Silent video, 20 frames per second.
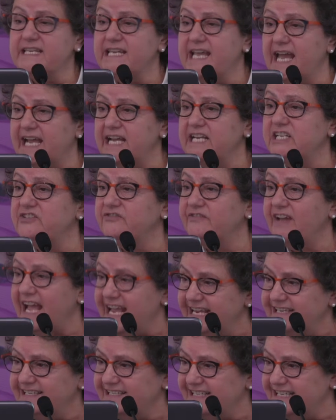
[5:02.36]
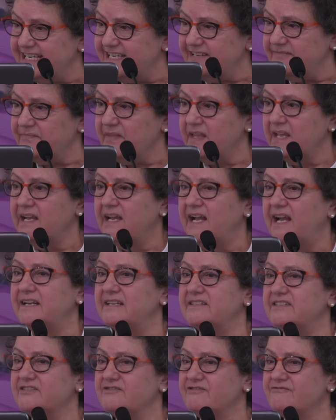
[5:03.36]
the age of 80. And
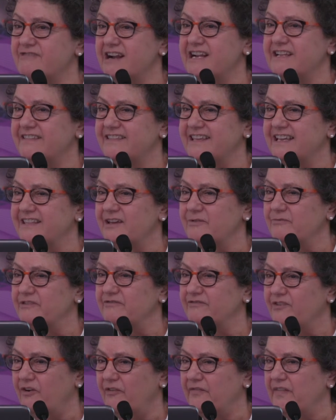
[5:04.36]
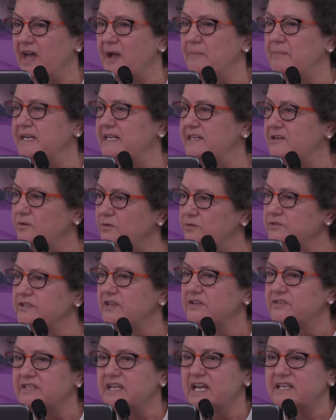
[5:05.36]
it's a great thing that we've got there, but it
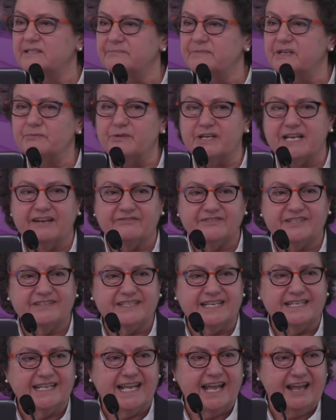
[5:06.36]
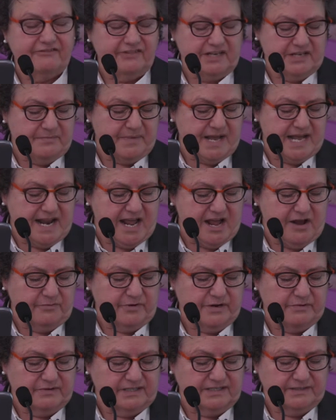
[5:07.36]
also does mean we have to think carefully about how
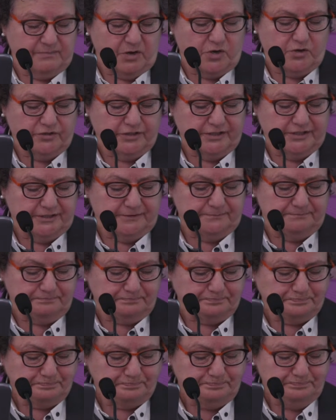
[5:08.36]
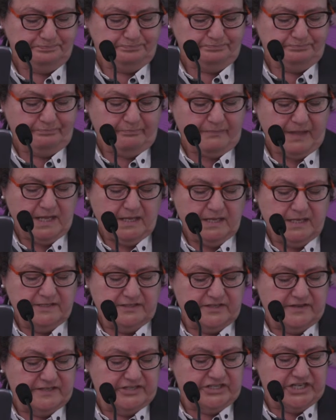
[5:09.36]
we respond.
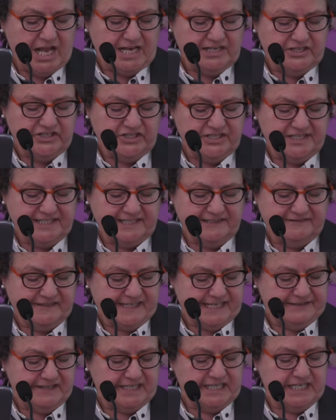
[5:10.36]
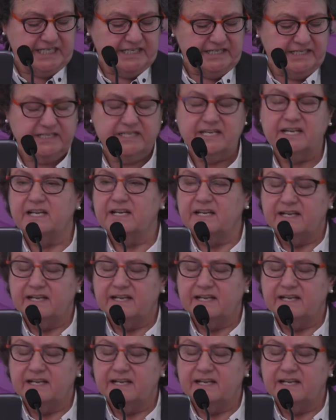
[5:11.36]
So the challenge is significant.